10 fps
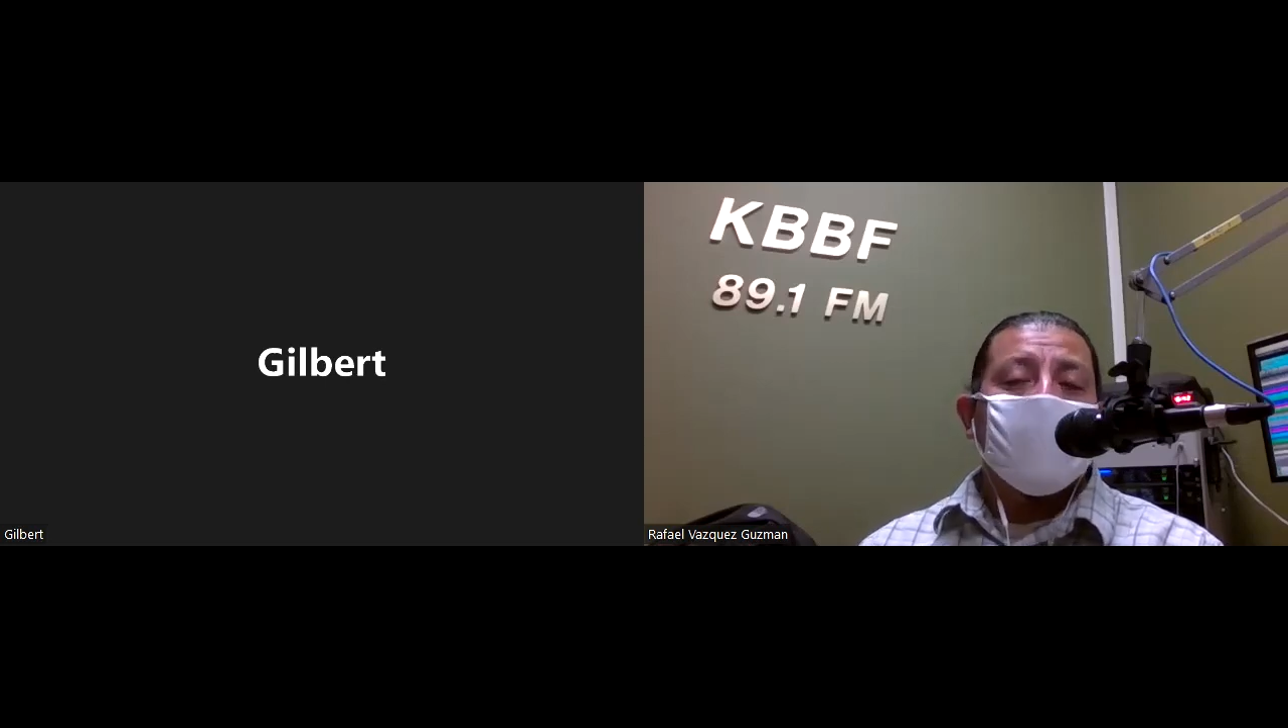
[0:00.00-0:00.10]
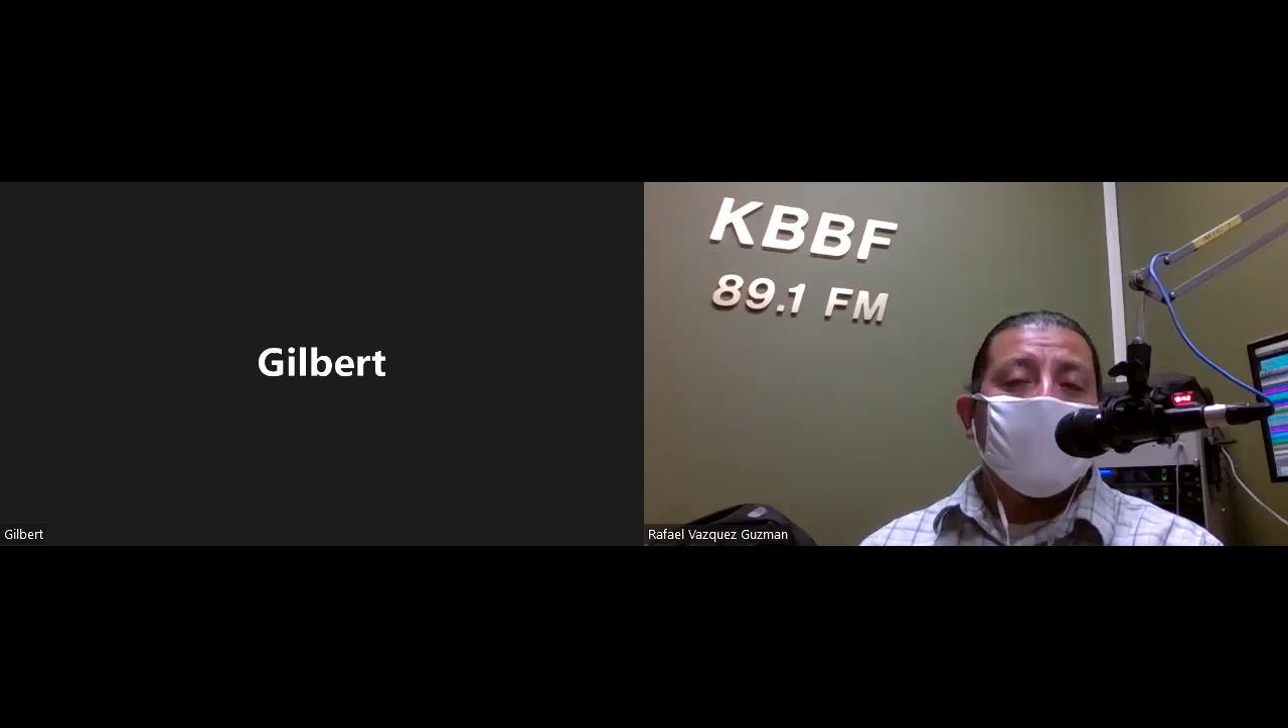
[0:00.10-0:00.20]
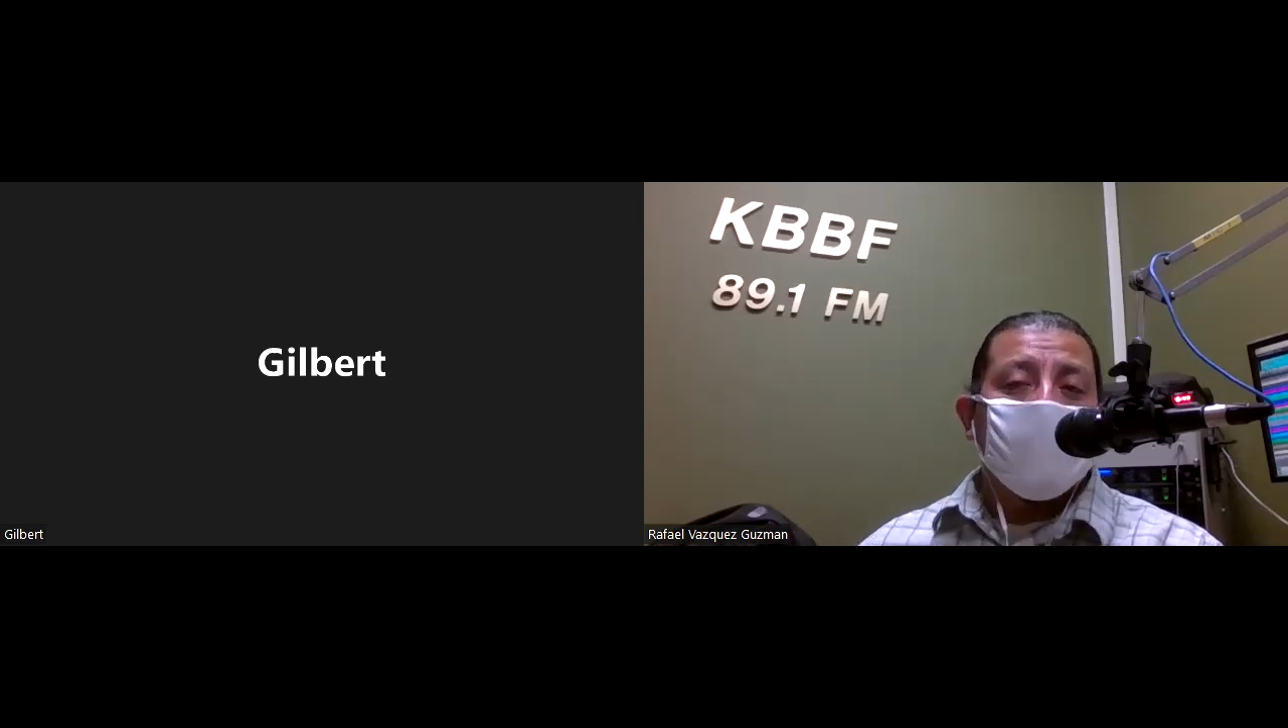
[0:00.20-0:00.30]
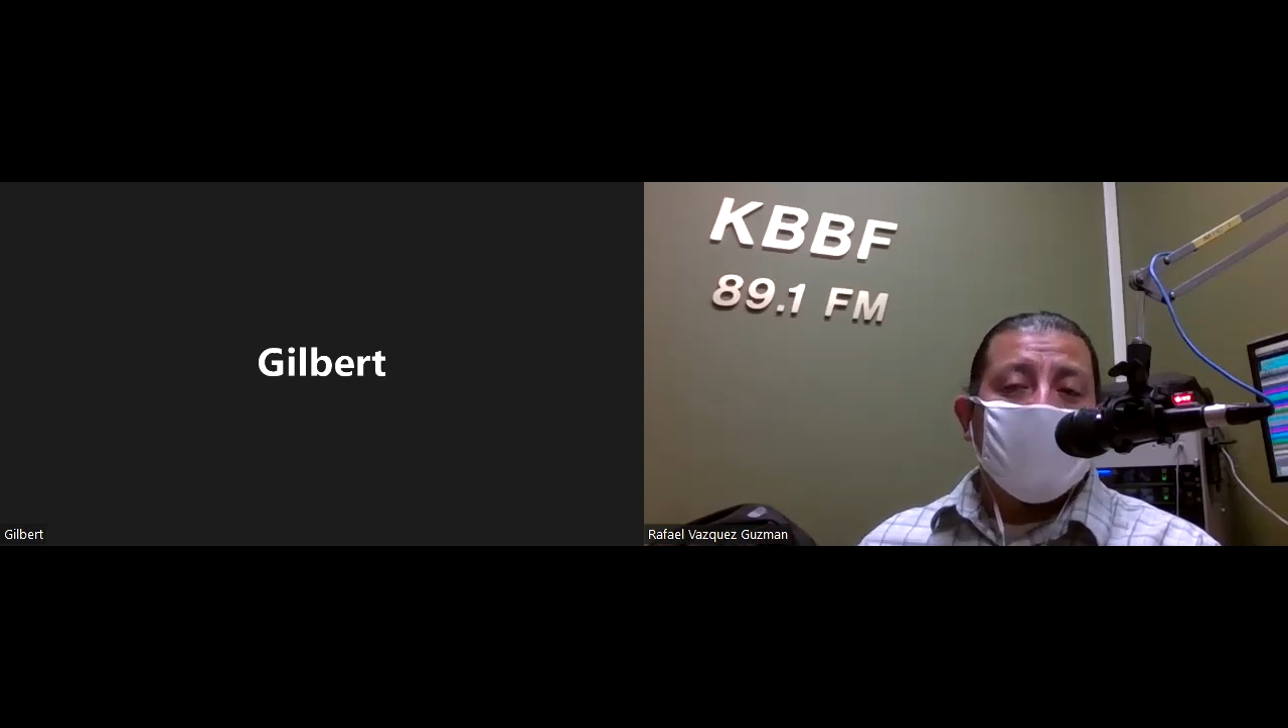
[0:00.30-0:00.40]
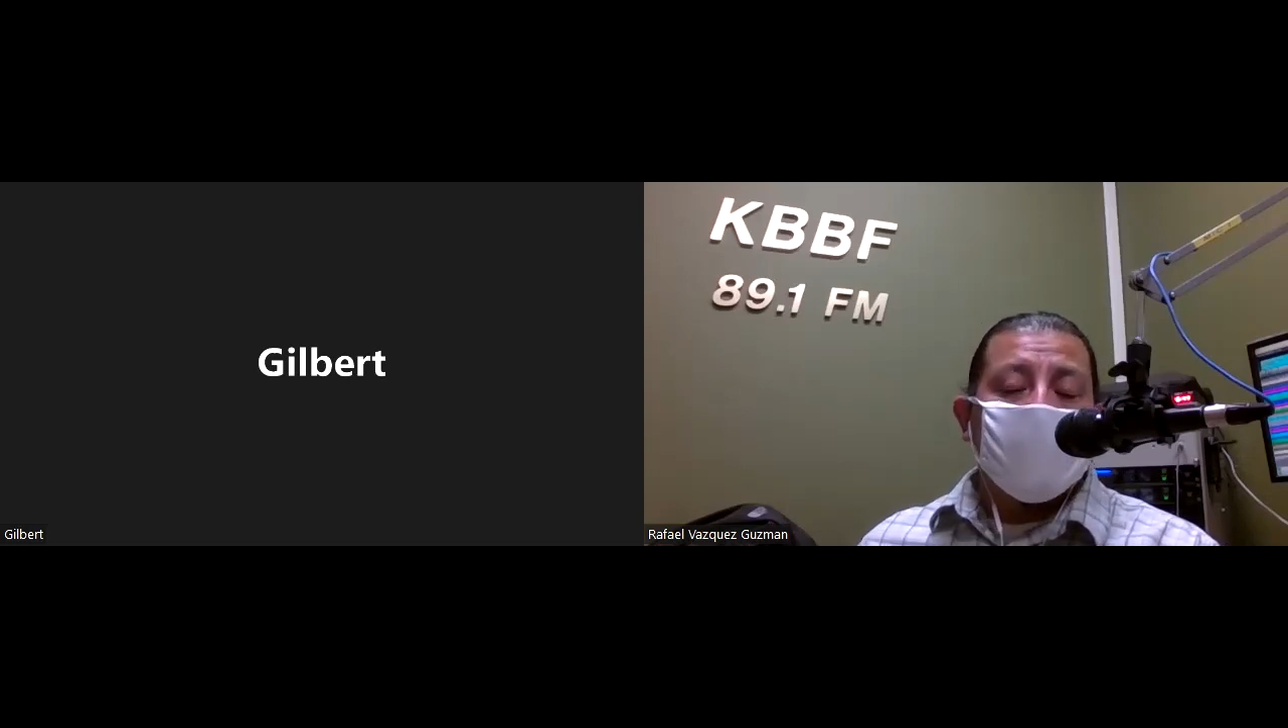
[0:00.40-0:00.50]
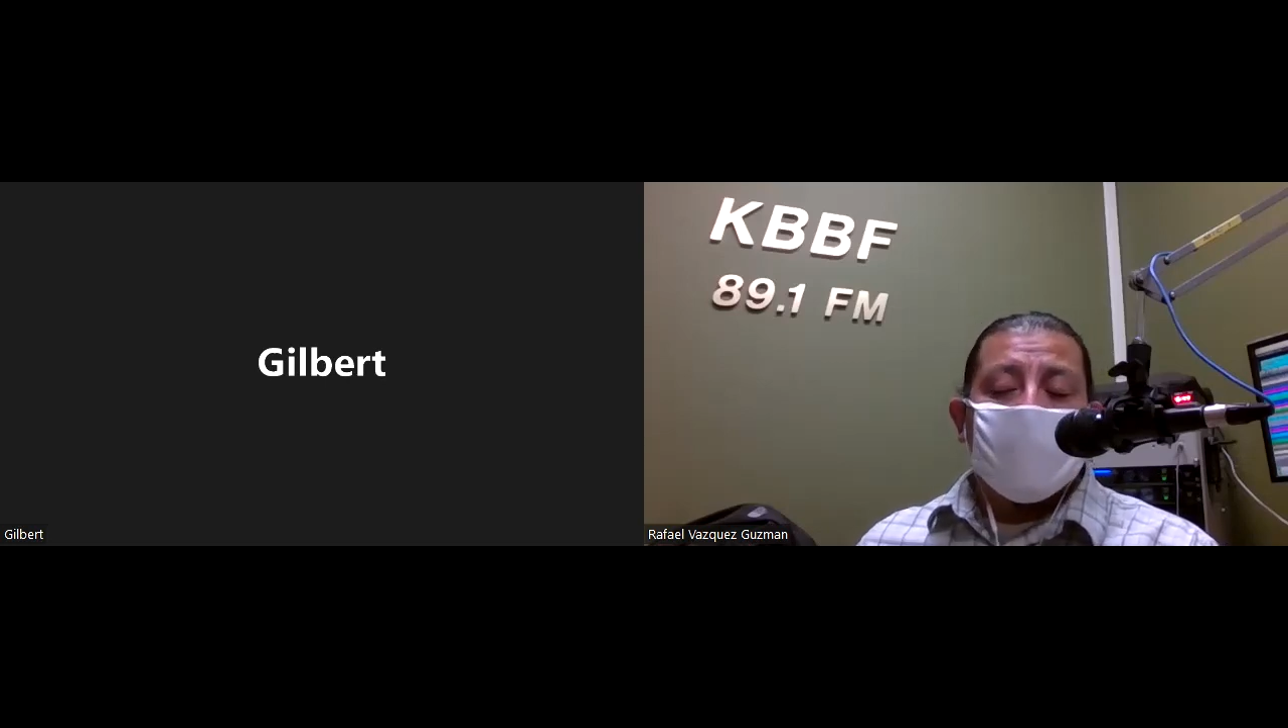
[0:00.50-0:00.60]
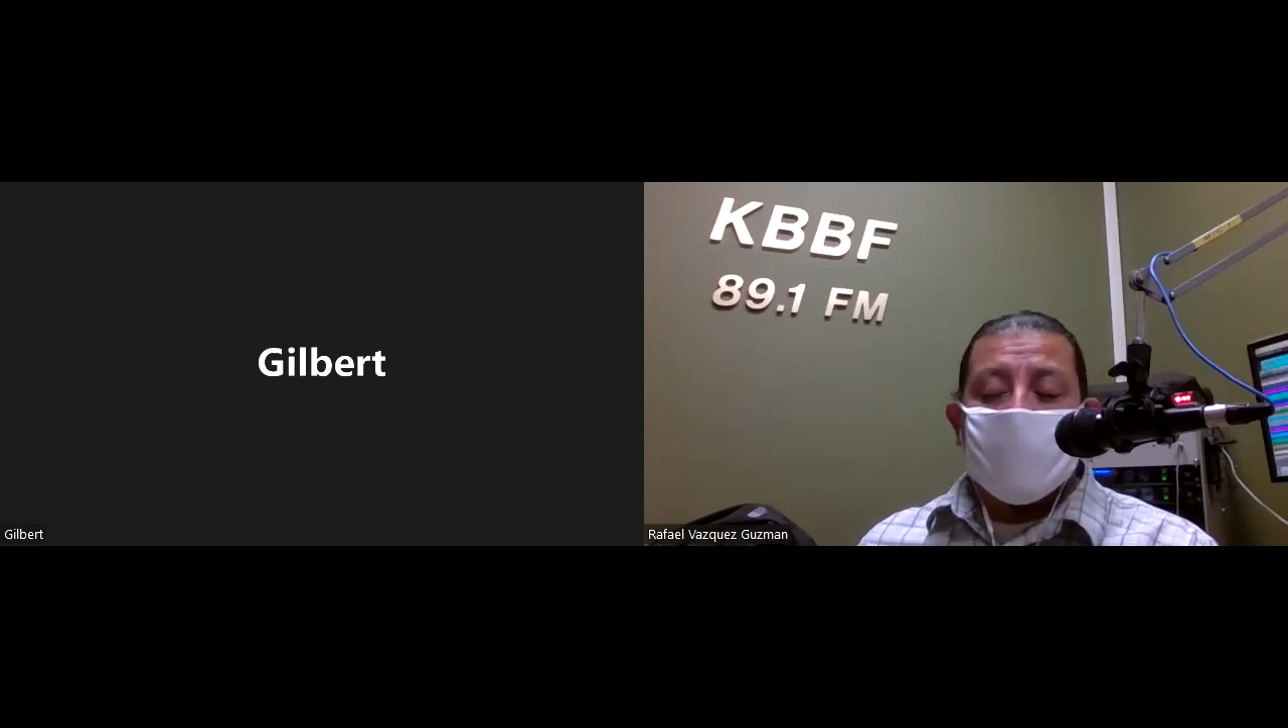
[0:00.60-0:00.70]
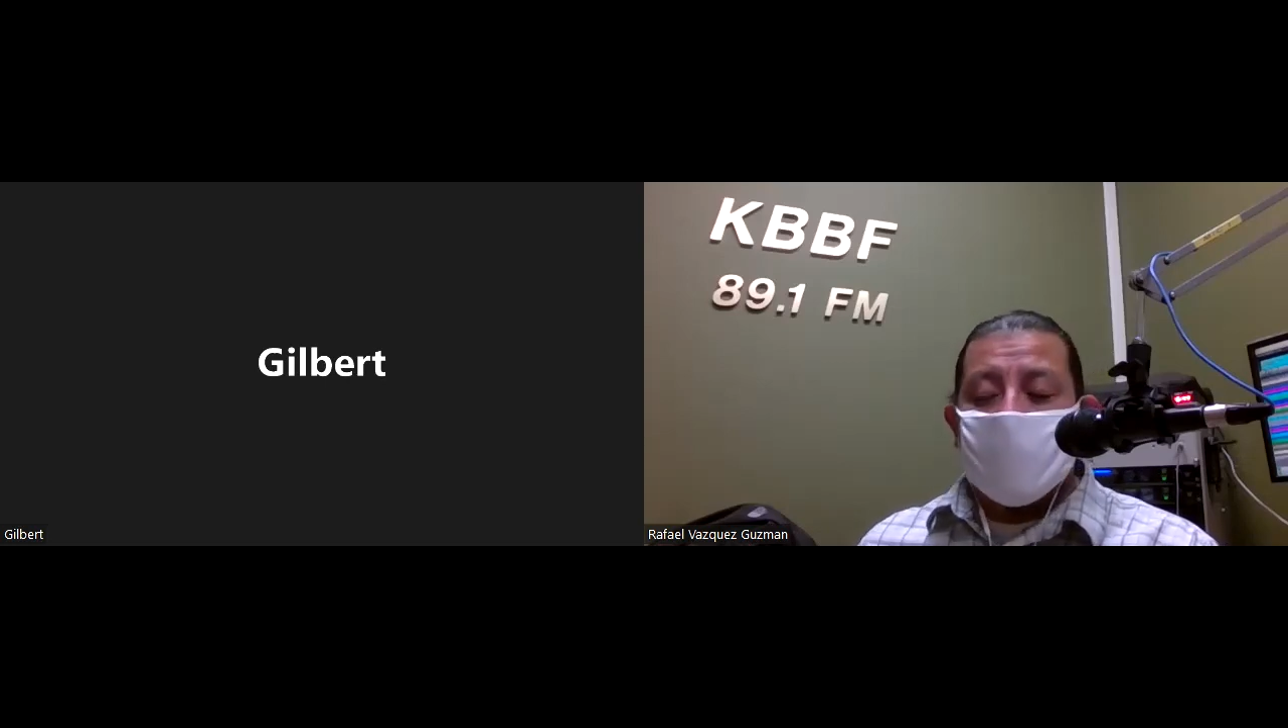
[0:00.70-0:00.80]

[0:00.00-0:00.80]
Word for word: our community